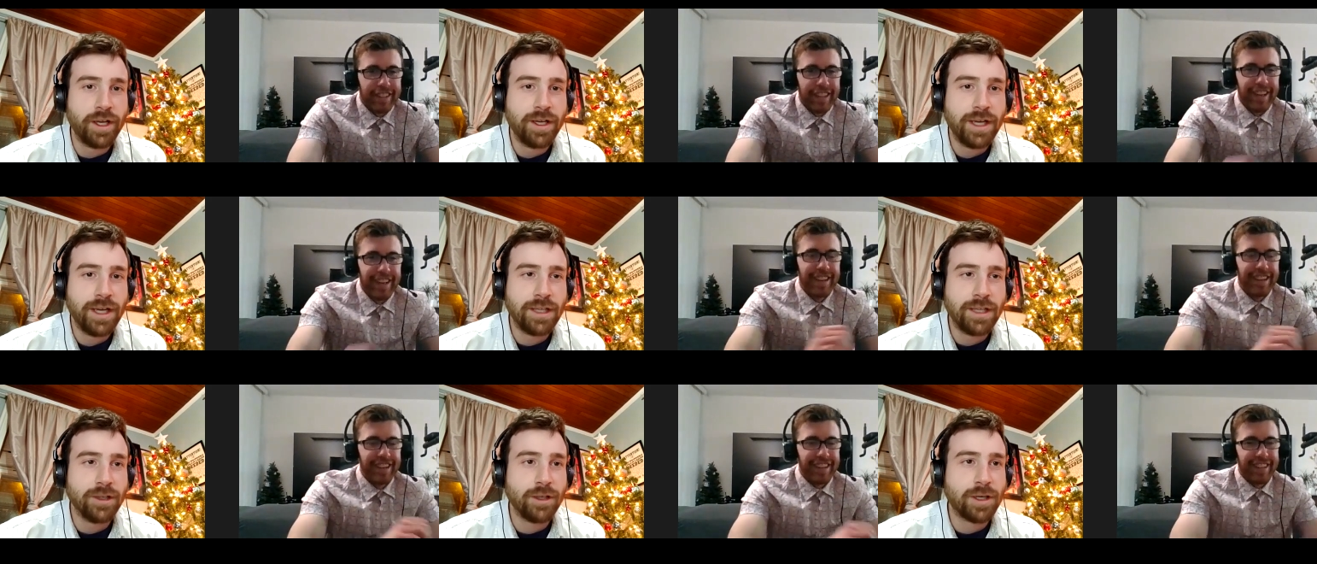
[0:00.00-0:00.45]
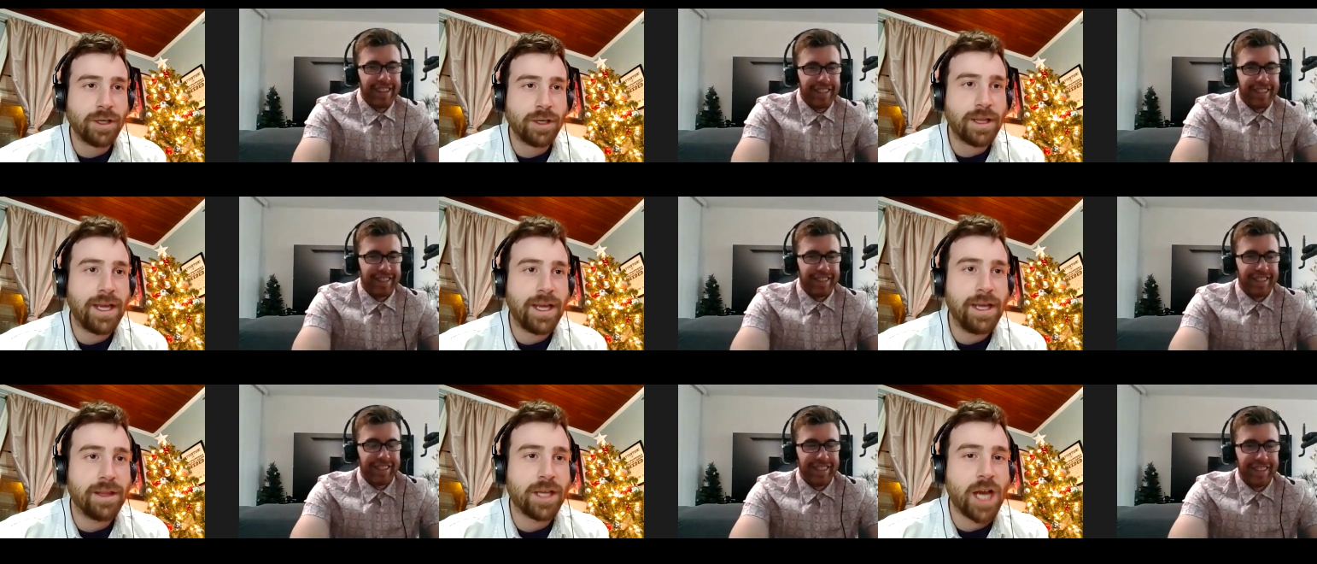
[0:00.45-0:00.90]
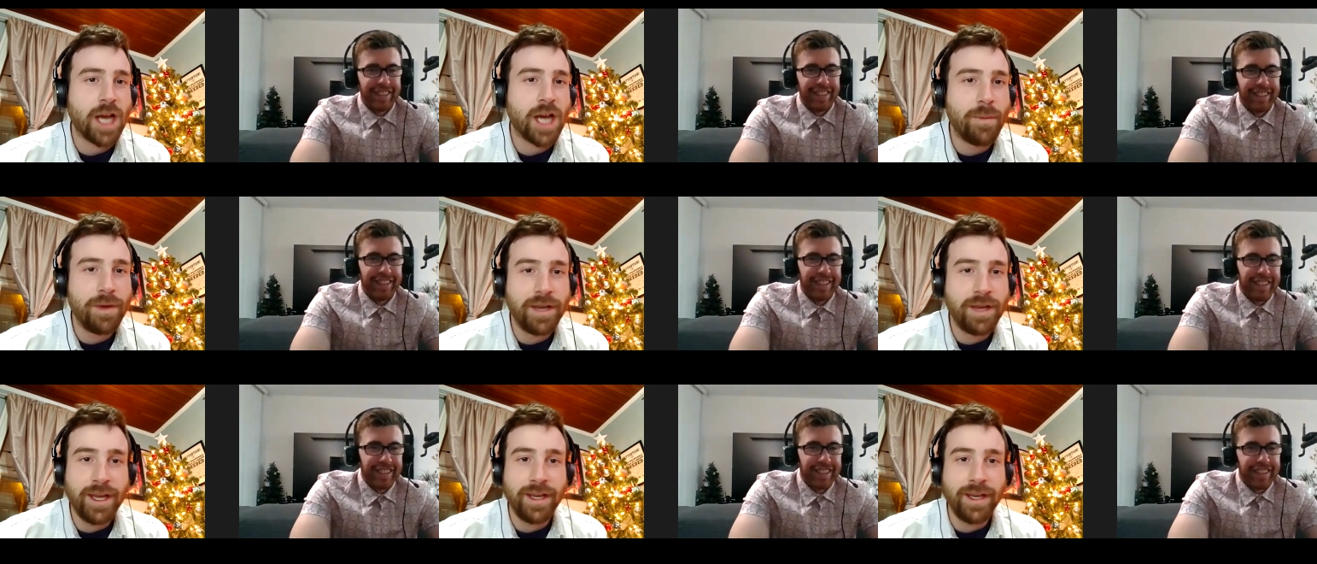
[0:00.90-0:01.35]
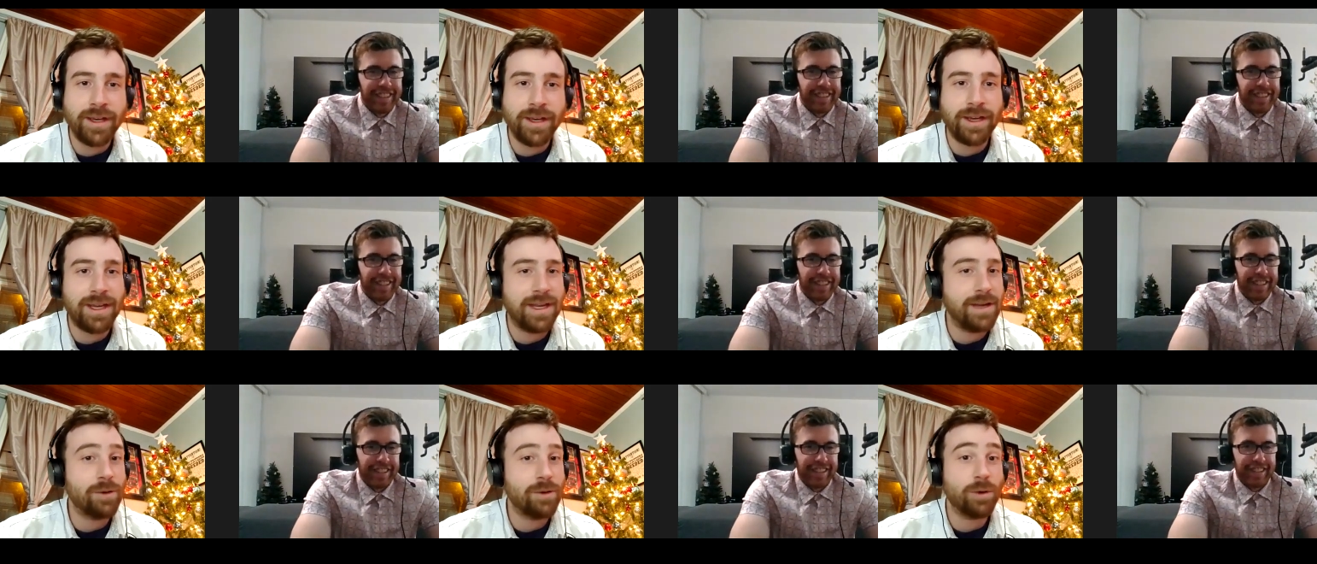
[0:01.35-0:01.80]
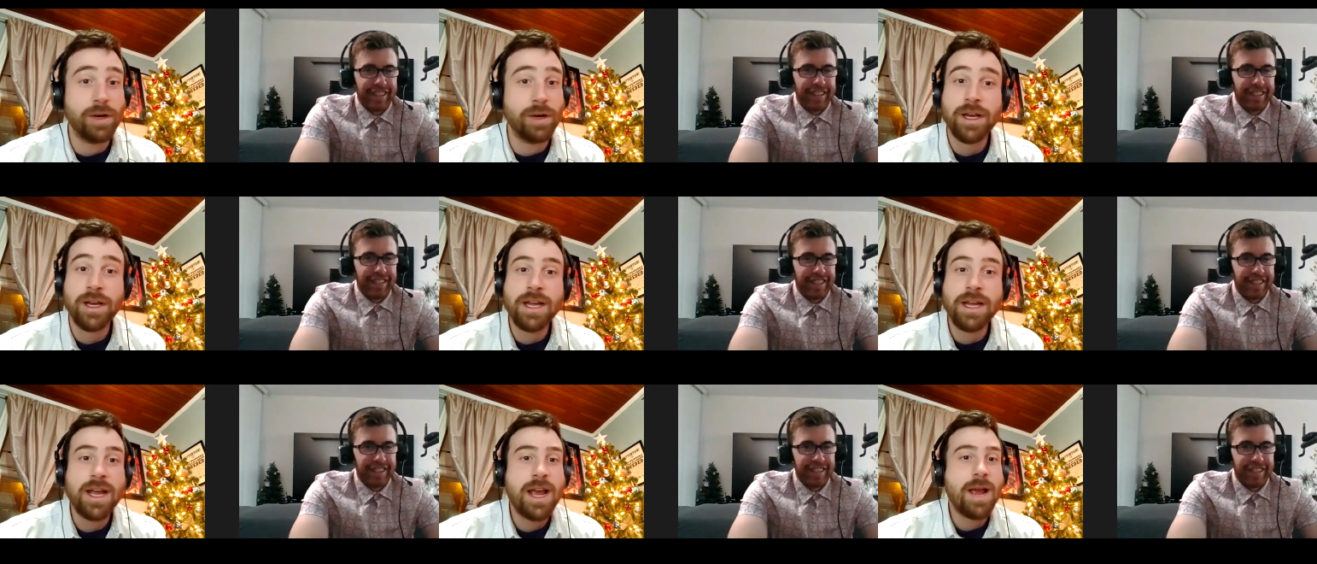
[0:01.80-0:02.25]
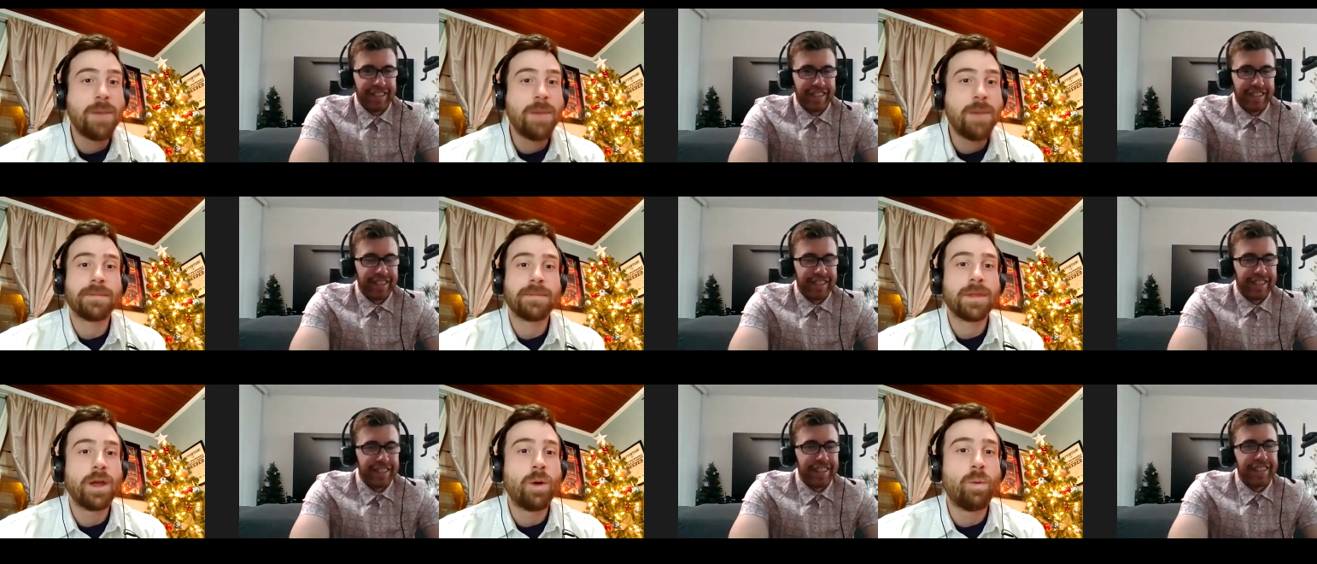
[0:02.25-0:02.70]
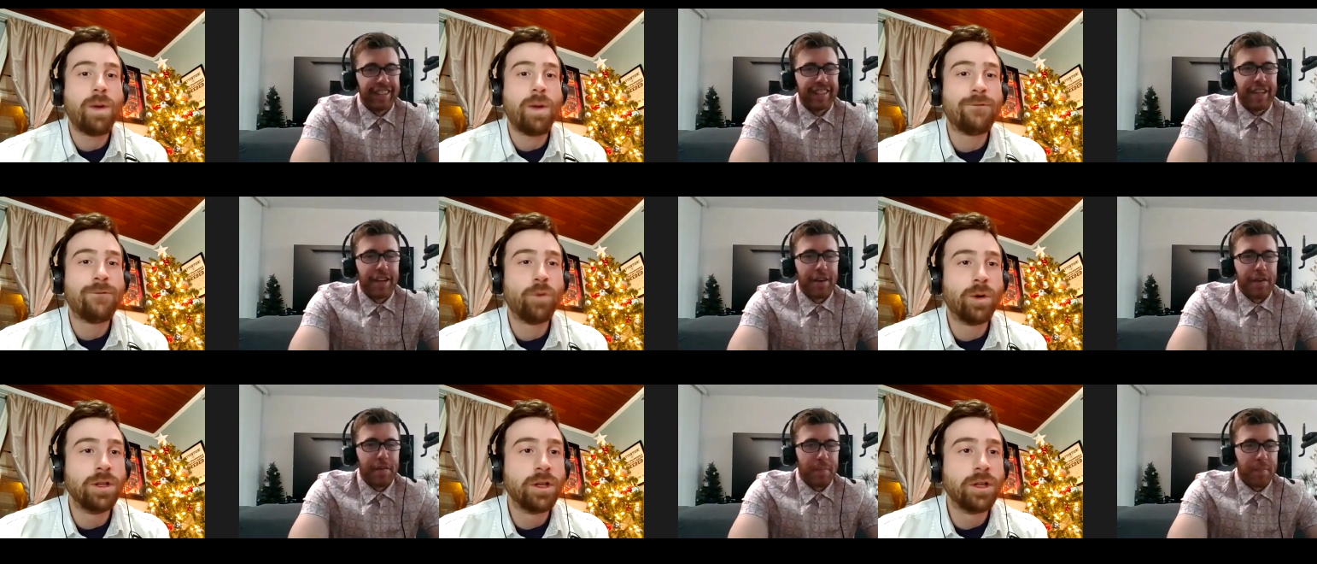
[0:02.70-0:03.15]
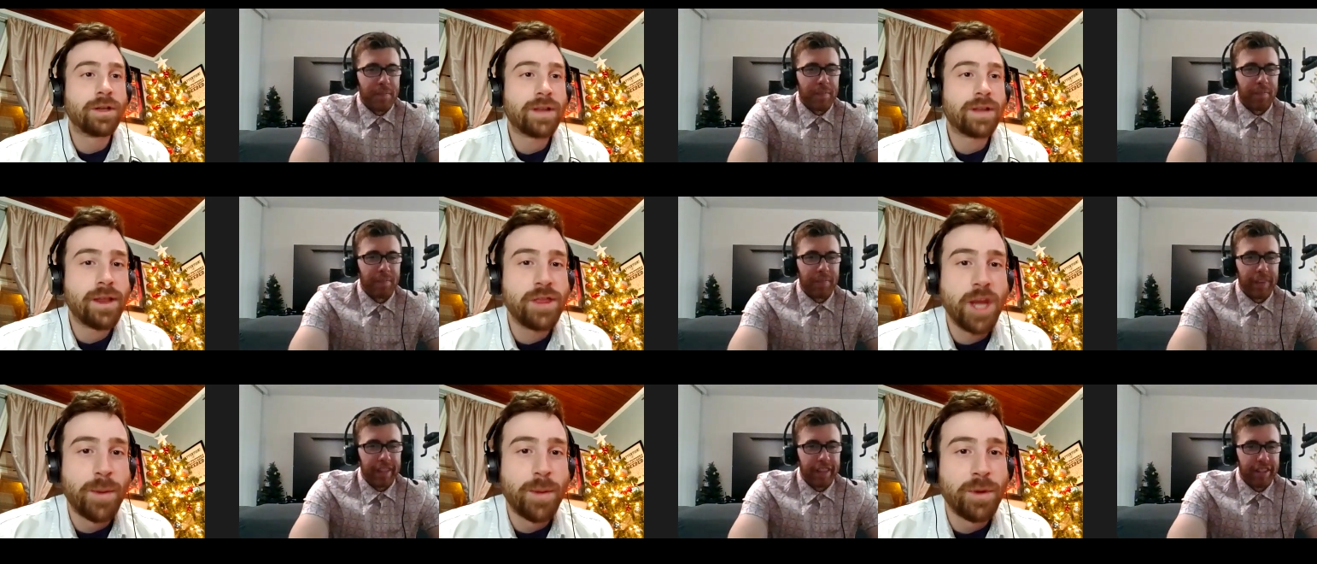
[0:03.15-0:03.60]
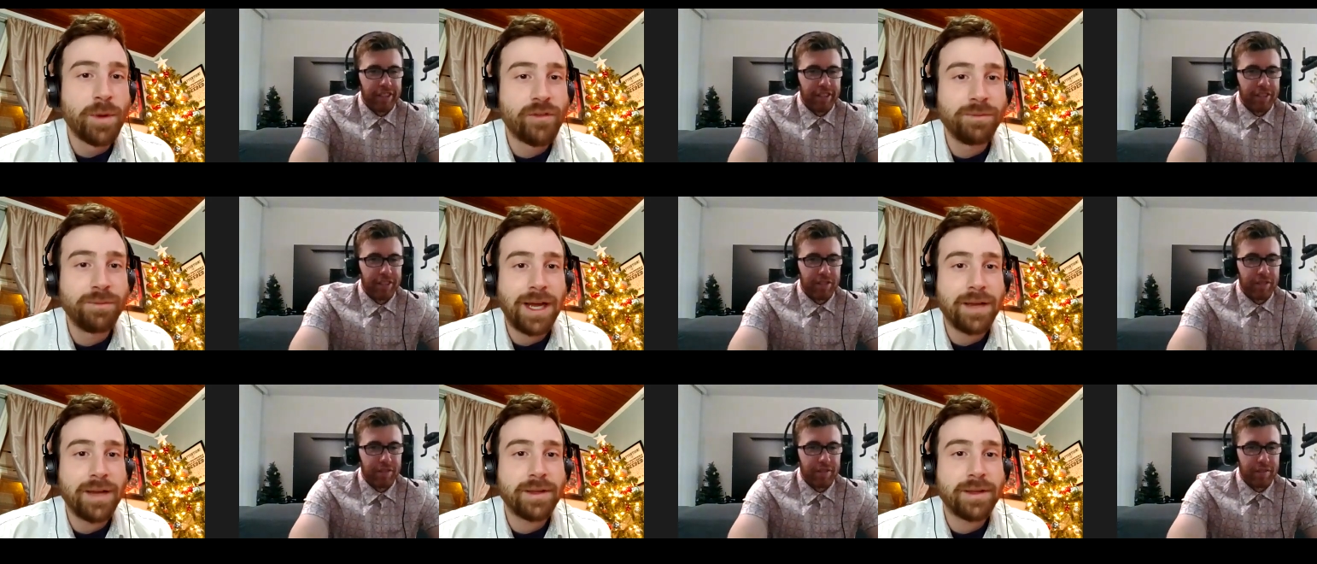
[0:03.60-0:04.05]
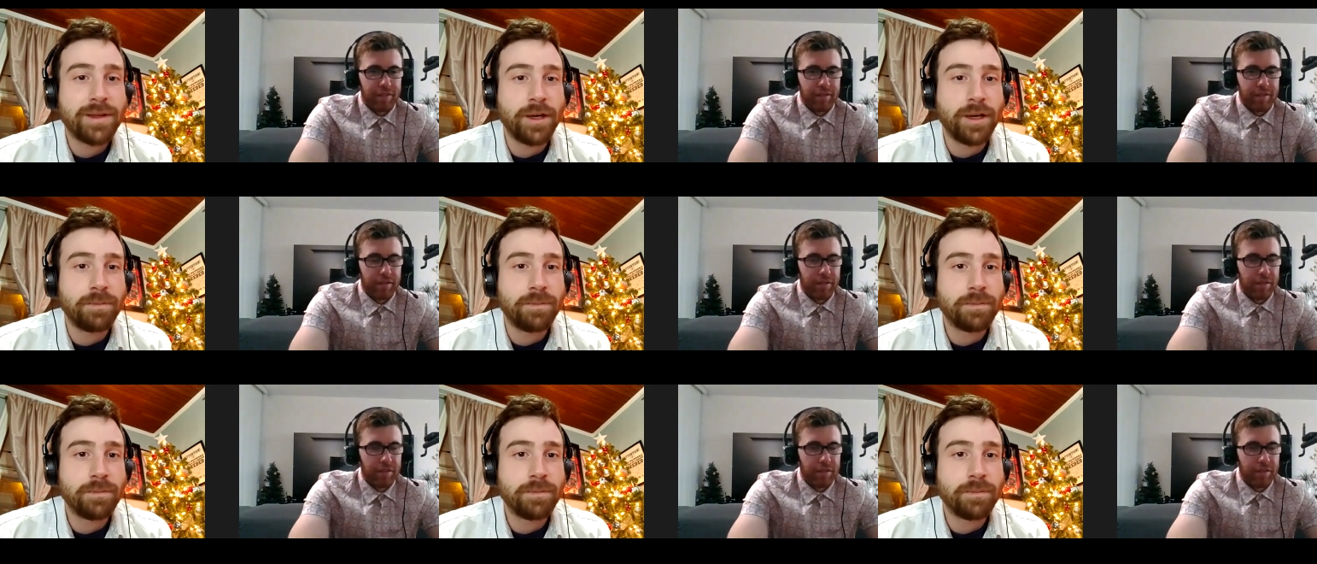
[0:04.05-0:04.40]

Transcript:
Speaker 1: It looks like he's coming in. He, everyone looks at his numbers from last year.